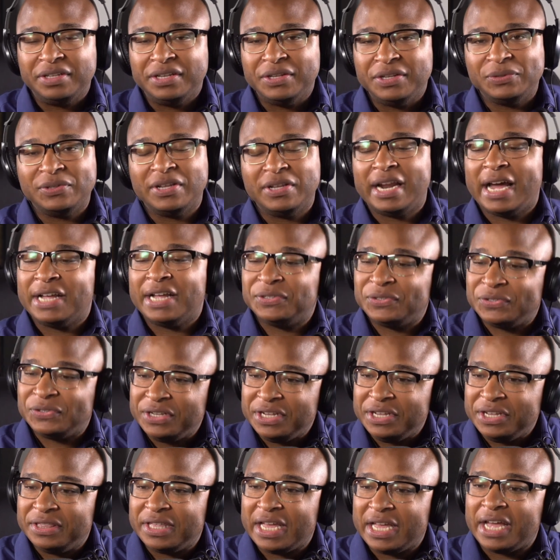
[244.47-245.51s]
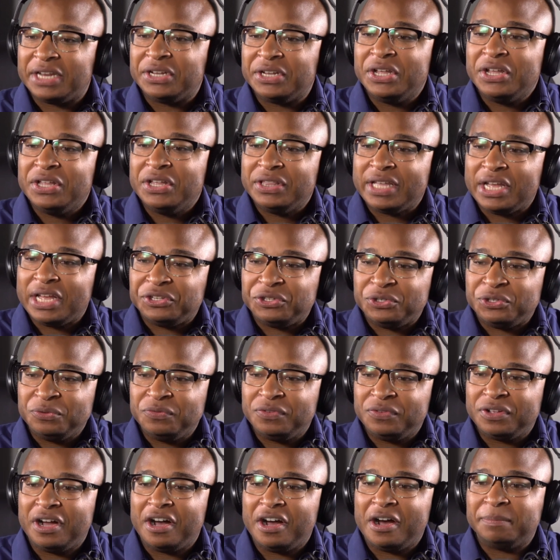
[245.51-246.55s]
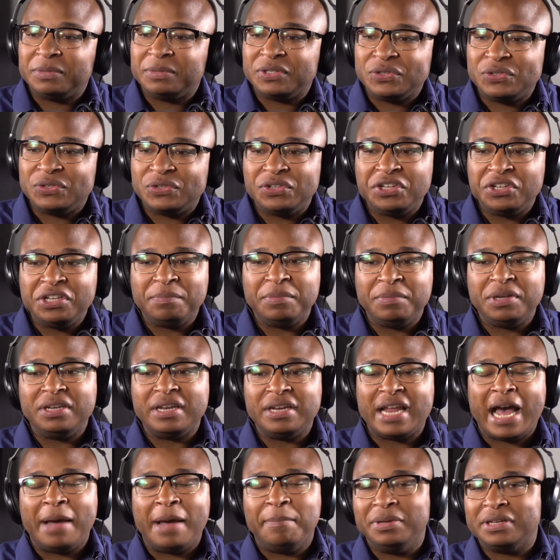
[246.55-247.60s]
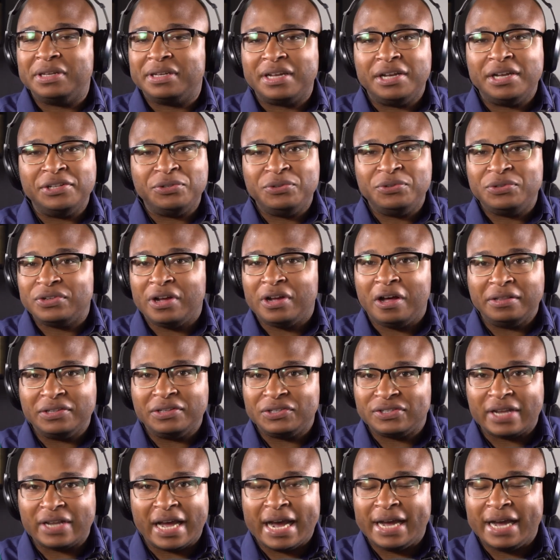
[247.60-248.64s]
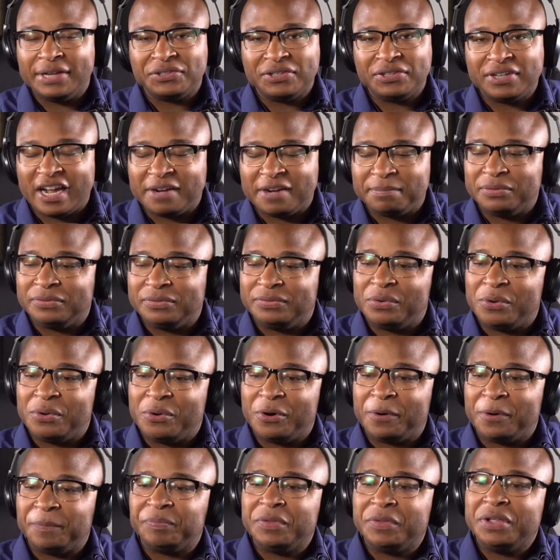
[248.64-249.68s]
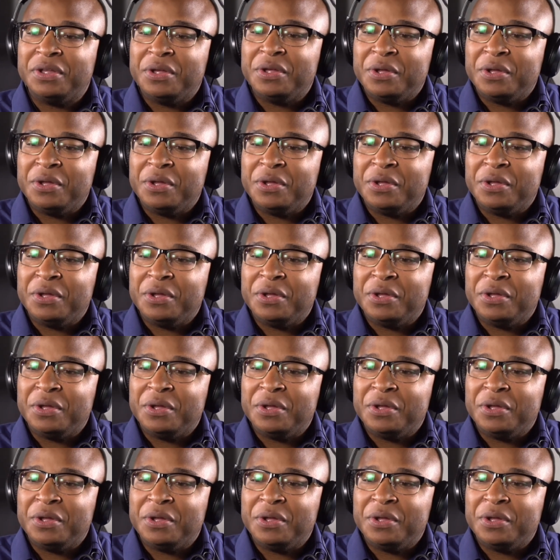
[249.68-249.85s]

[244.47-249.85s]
He said, I see that that you've come to seek me not because you saw the signs that I performed,